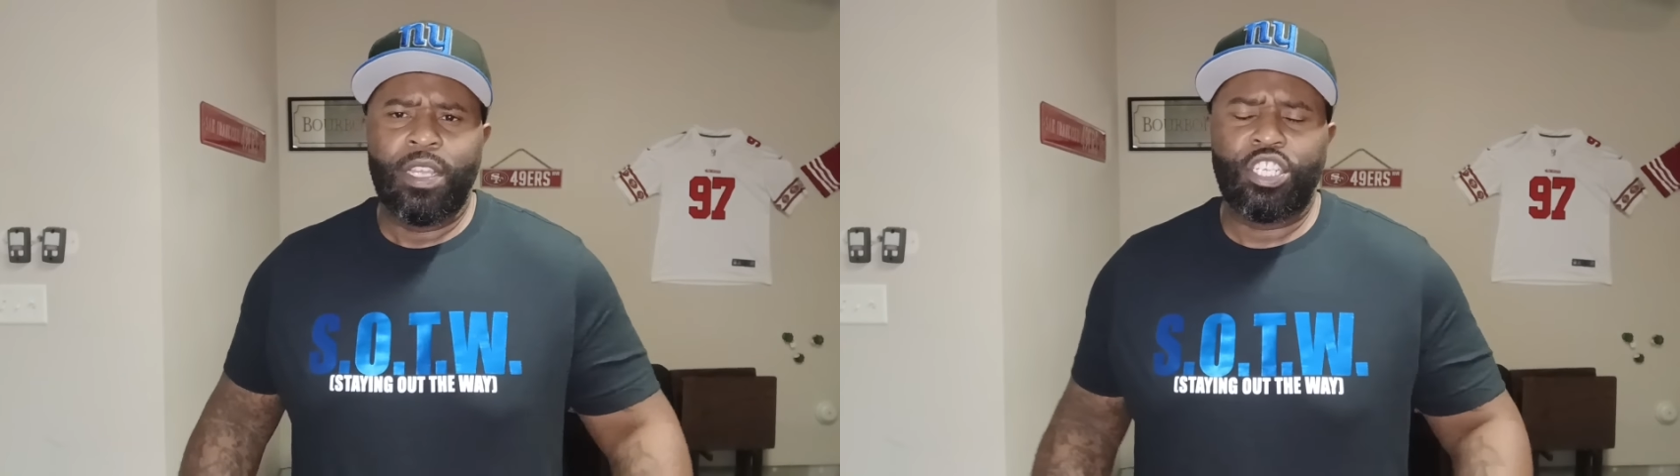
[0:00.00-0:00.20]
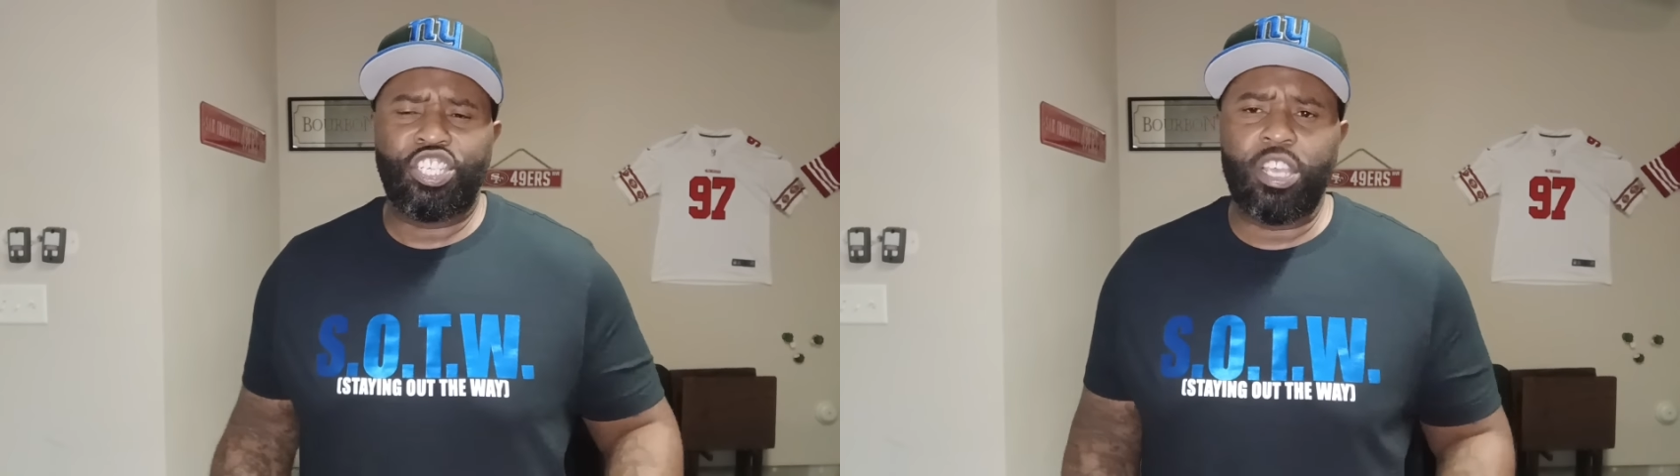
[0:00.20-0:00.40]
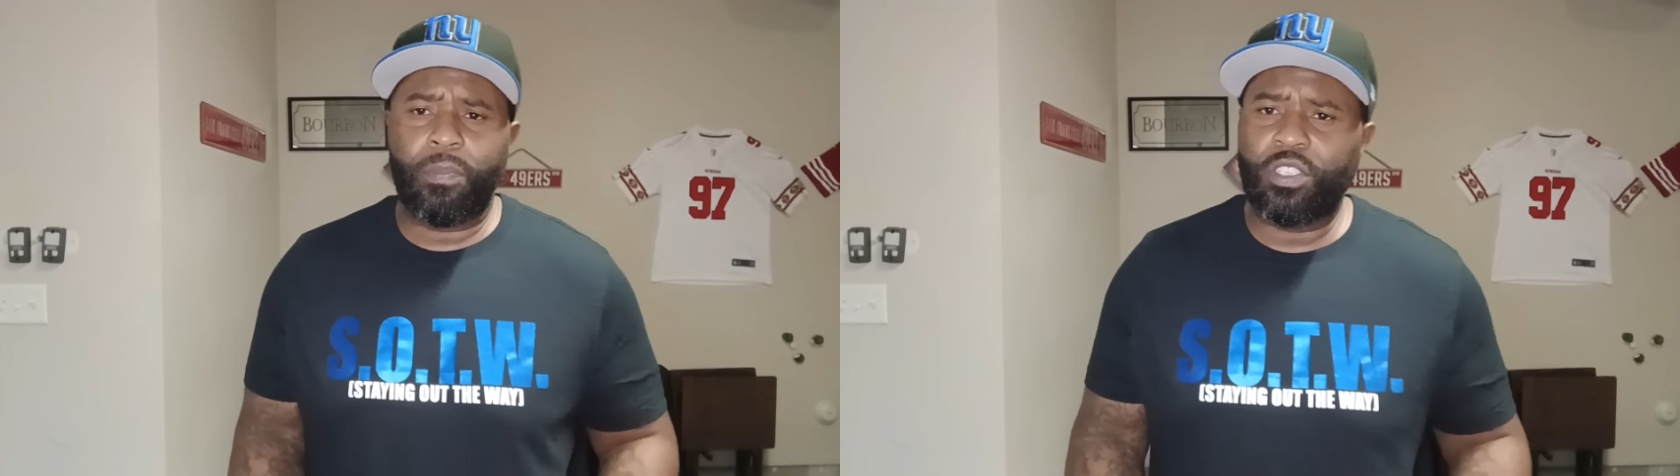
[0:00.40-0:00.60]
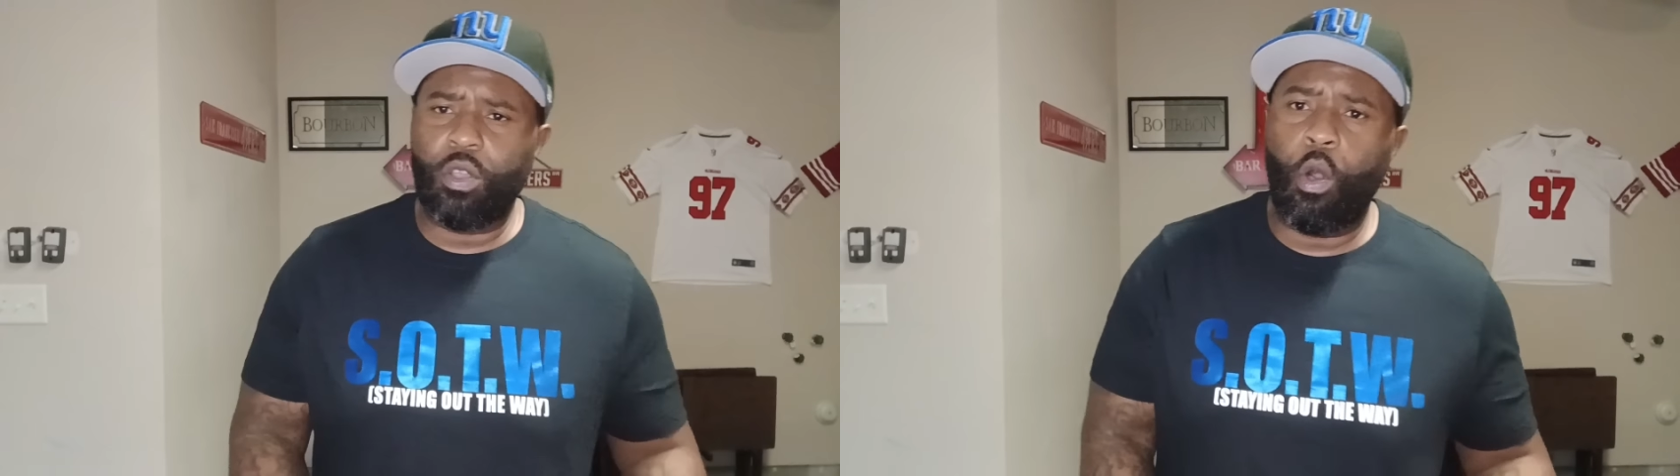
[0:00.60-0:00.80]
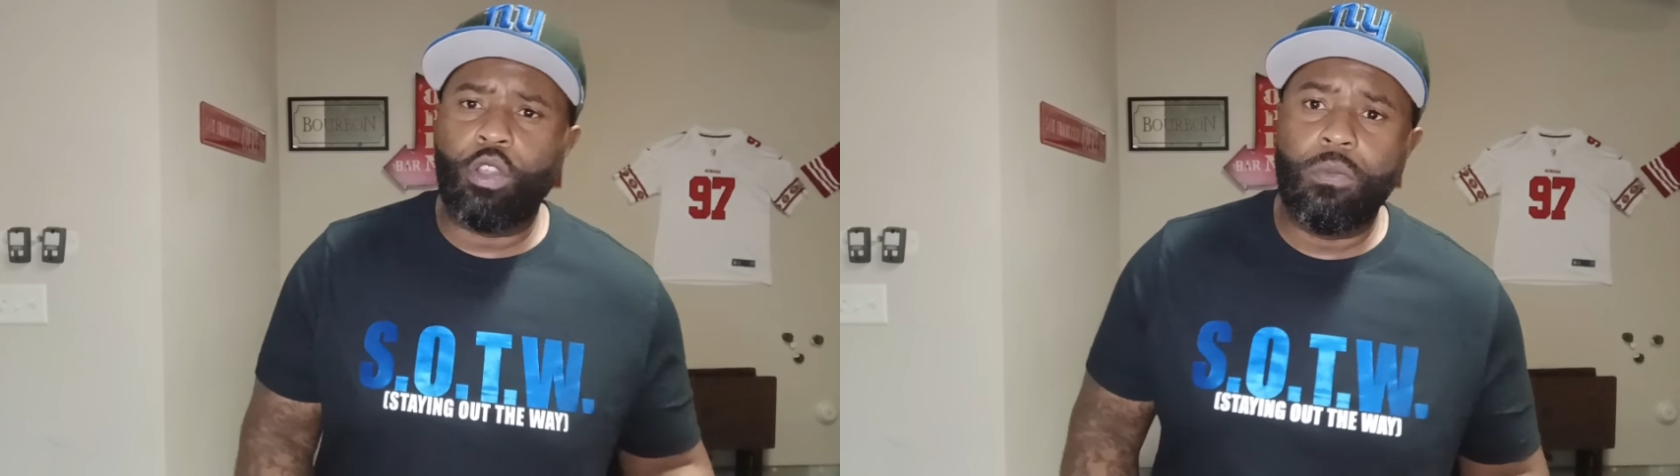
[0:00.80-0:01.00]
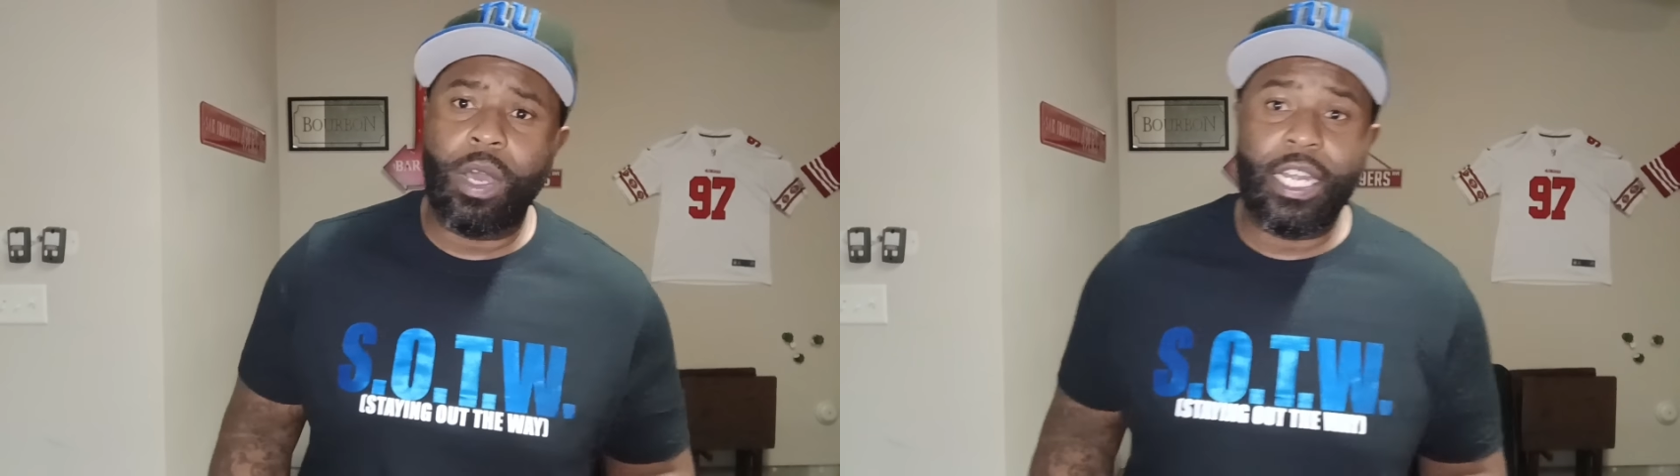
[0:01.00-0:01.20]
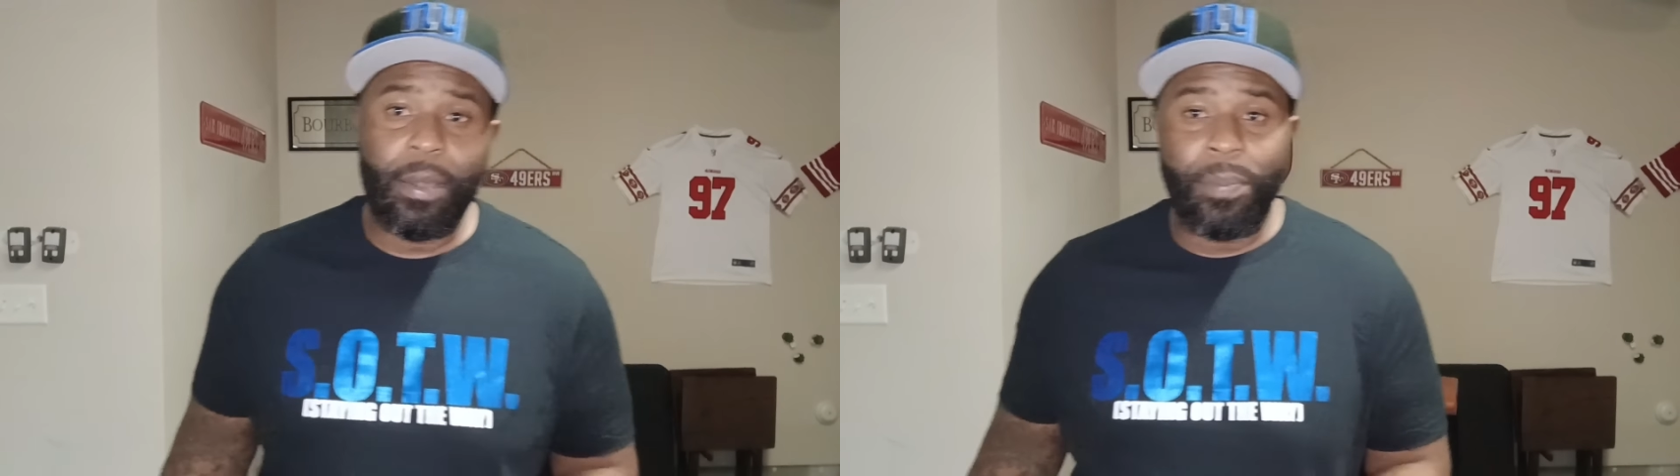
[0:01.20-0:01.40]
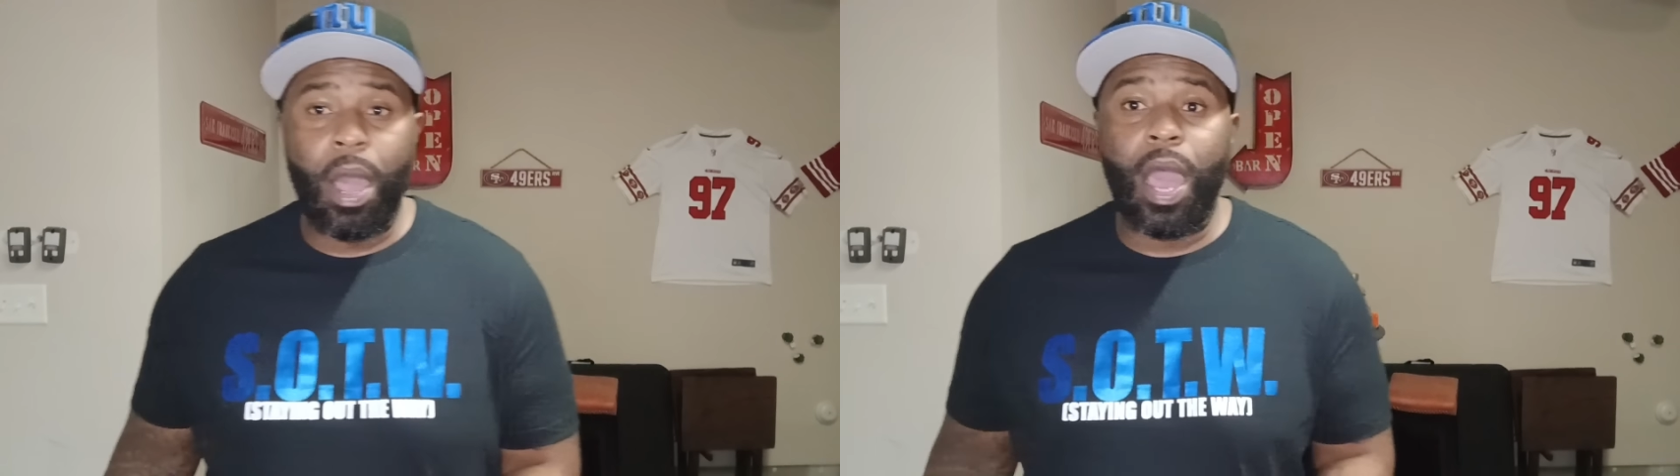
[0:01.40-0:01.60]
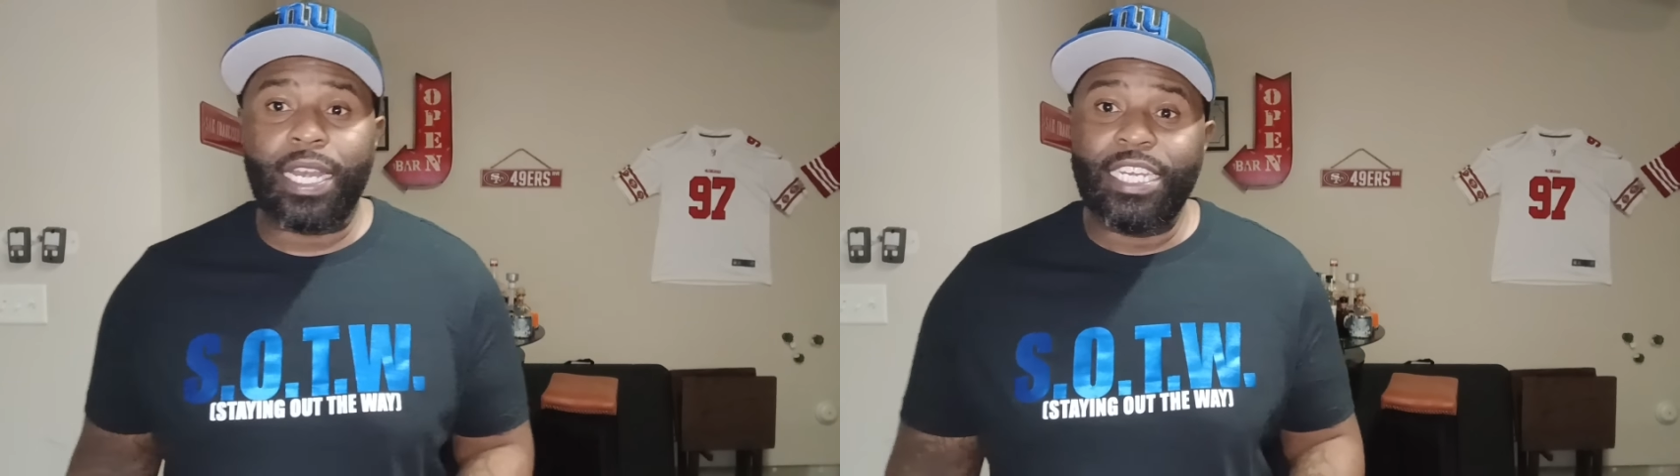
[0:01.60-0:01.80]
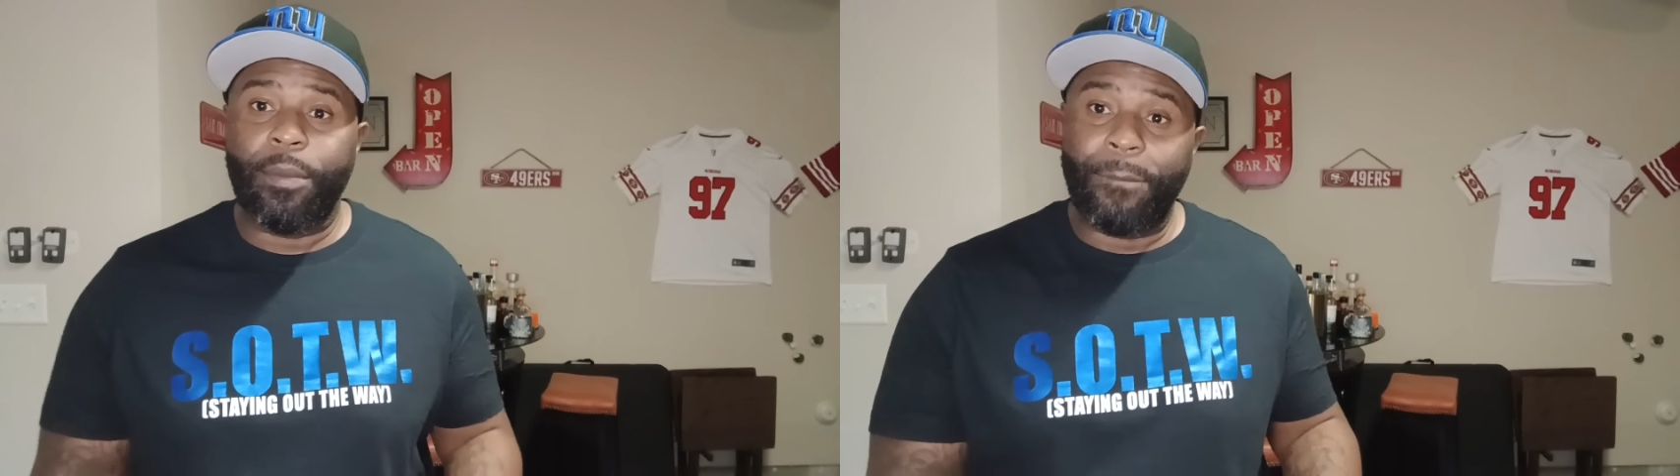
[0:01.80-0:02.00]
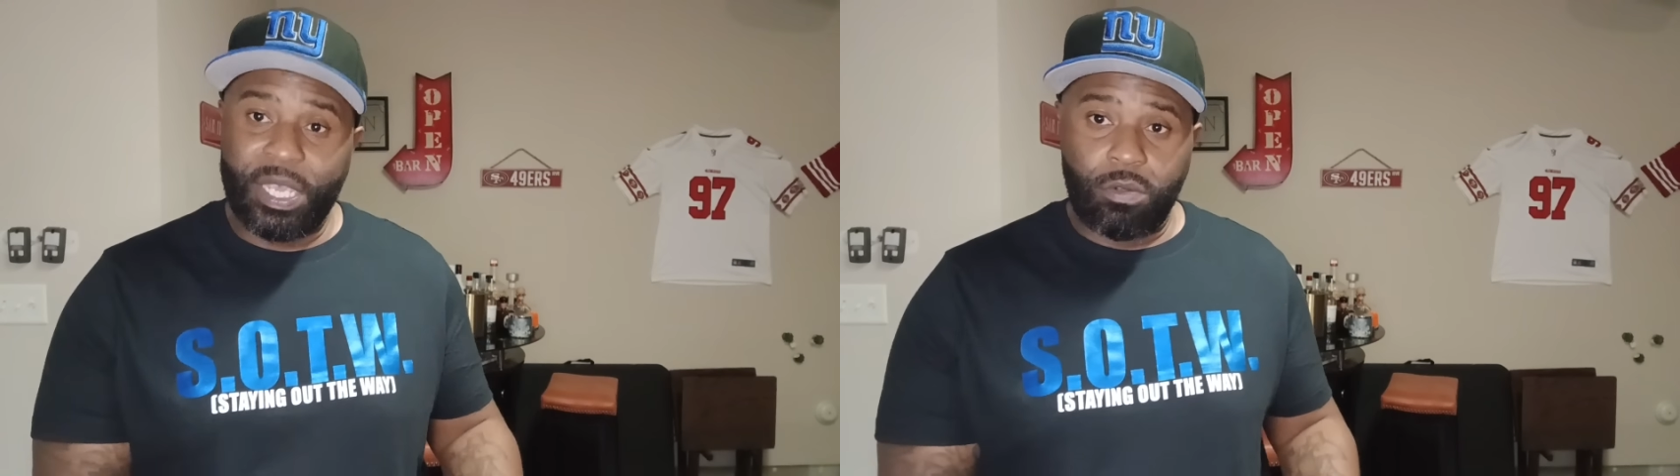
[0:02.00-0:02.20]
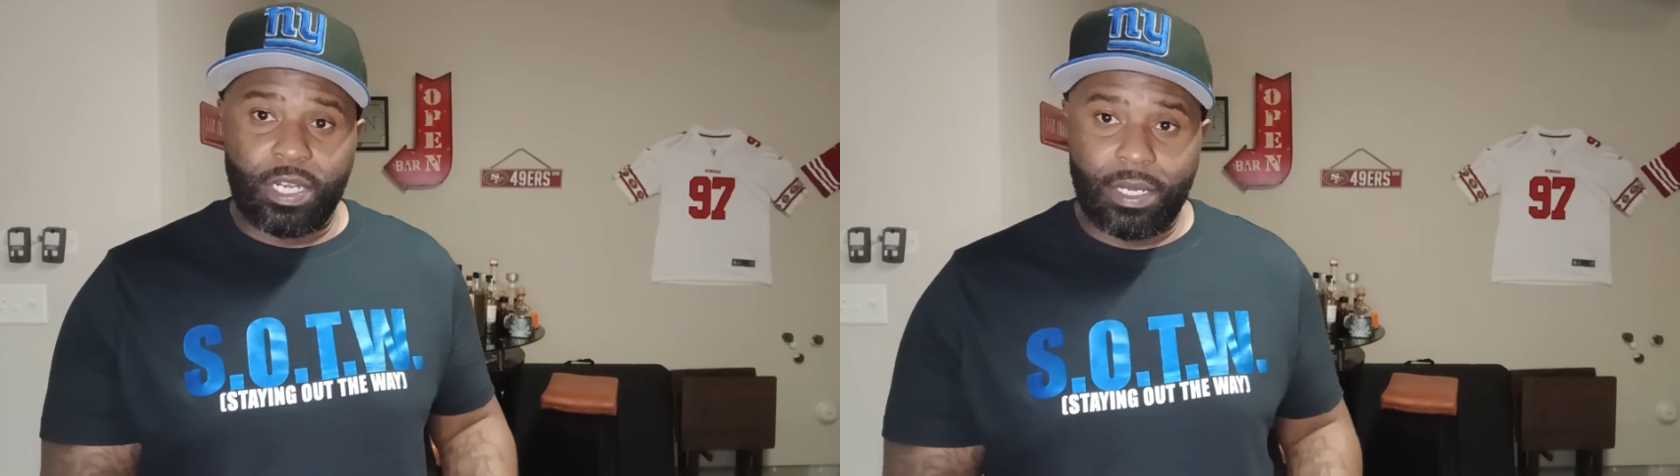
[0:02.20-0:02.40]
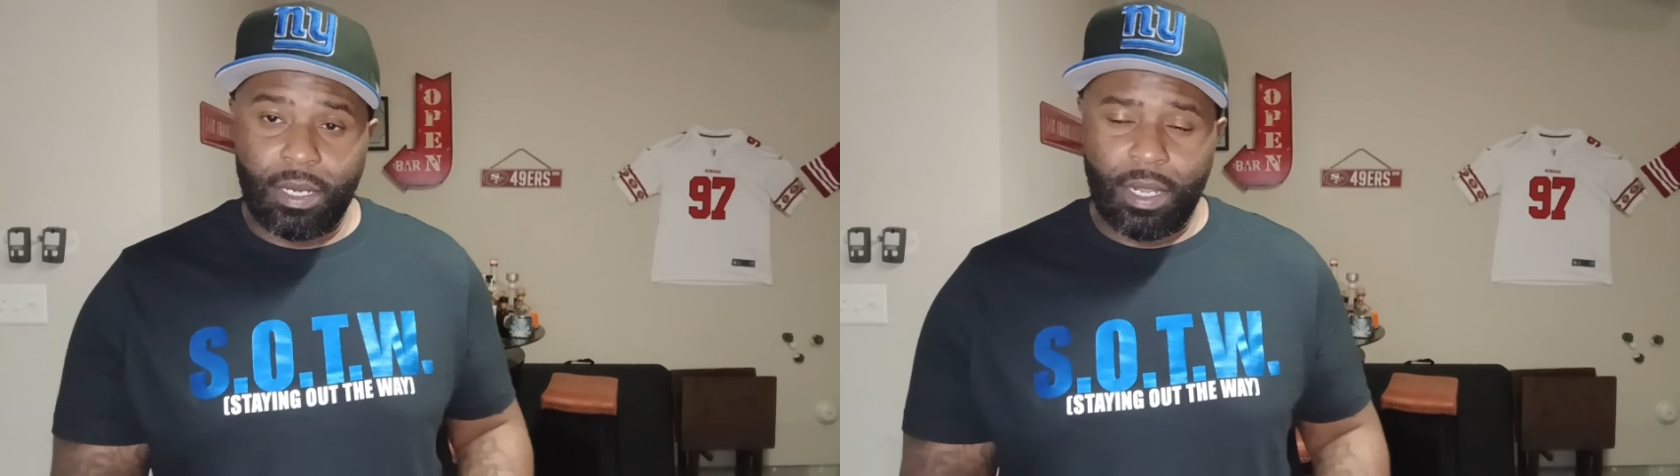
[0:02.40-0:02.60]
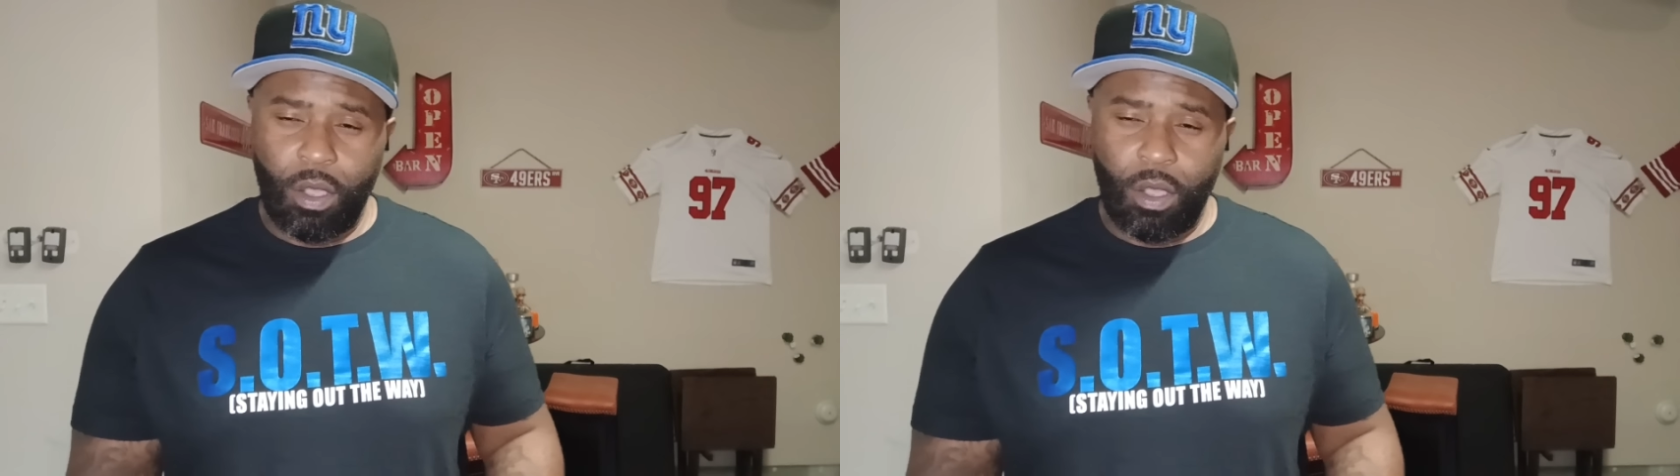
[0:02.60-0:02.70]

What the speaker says: Chip is the only one in the pod in the building.